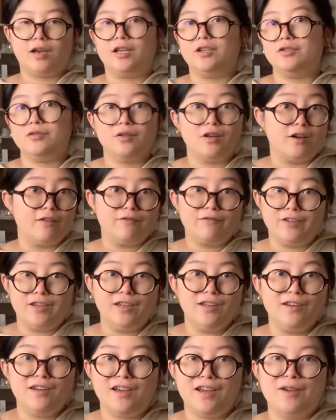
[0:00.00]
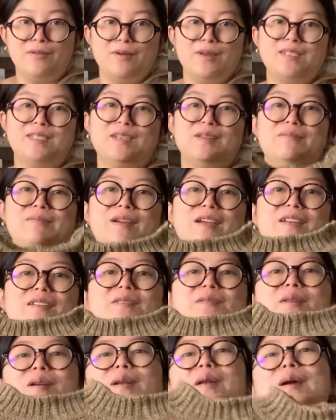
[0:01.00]
I do not fit in high-waisted
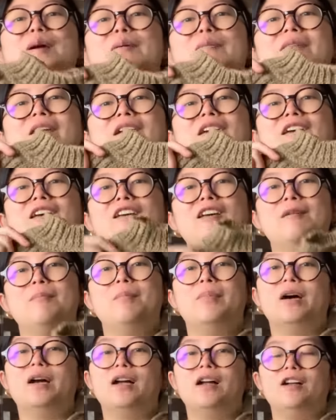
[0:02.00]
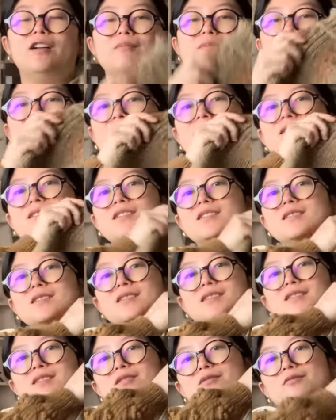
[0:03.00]
pants right now, but since this
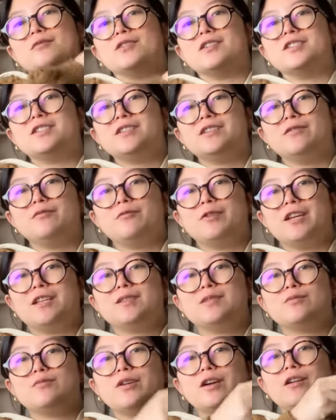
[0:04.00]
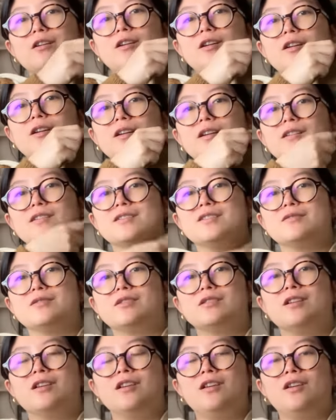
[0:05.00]
is a worsted weight sweater,
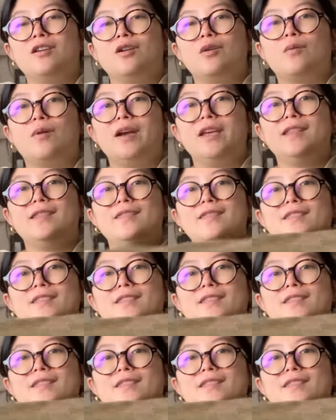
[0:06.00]
it's quite